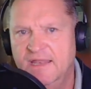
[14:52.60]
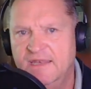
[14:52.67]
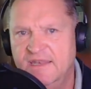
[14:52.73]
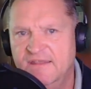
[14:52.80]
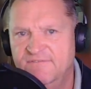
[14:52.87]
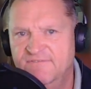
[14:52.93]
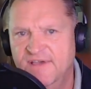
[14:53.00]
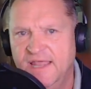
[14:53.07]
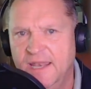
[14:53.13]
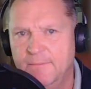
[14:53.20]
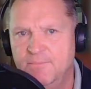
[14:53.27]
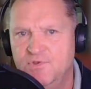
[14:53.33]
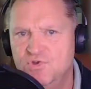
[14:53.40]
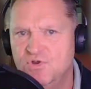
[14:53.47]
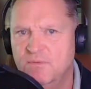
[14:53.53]

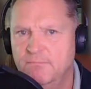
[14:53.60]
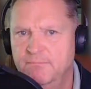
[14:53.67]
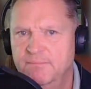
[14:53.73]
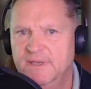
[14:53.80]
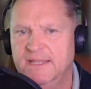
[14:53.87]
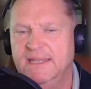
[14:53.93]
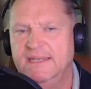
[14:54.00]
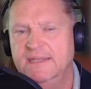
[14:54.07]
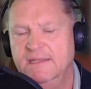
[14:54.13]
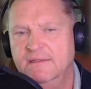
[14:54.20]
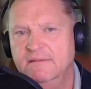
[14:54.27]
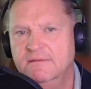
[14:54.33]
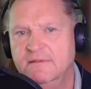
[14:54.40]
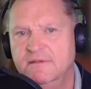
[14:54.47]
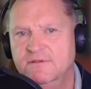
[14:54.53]
Develop your ability
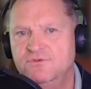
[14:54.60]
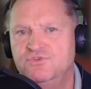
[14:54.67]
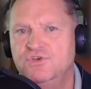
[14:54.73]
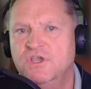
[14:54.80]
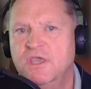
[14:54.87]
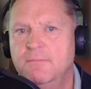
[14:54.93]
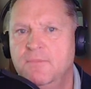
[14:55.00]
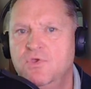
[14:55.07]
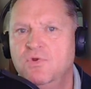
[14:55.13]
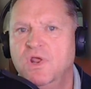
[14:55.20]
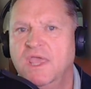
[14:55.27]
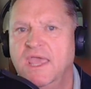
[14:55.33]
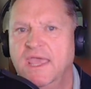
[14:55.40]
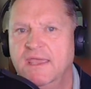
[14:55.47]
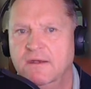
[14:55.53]
to
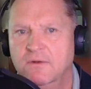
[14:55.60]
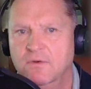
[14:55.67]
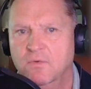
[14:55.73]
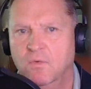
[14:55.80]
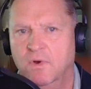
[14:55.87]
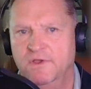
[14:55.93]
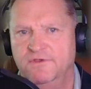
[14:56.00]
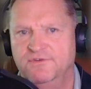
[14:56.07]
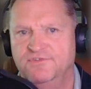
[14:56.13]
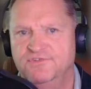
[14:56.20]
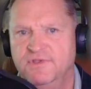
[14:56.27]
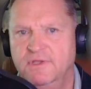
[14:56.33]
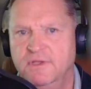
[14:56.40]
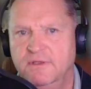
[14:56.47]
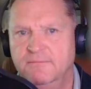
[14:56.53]
communicate what you're
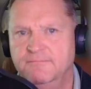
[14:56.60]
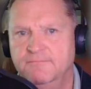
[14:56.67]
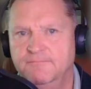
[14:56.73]
seeing.